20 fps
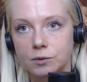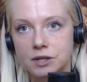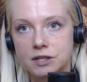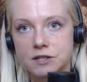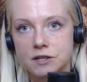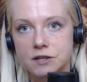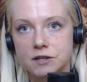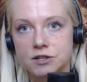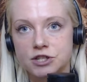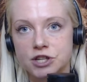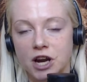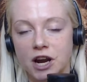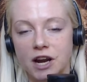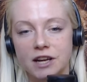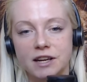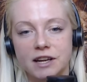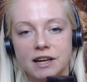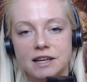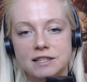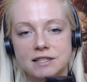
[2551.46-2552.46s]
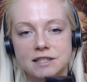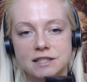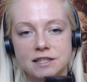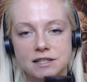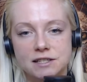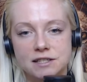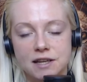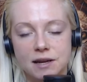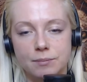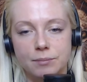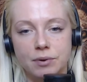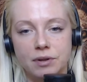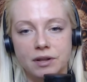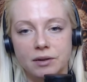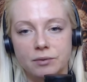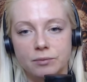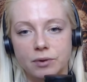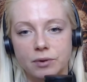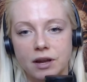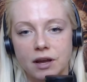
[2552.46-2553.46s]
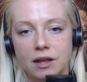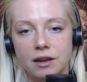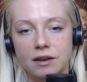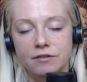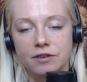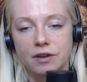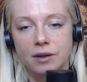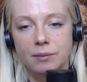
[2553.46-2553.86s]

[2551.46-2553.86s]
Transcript: we took China as an example and we kind of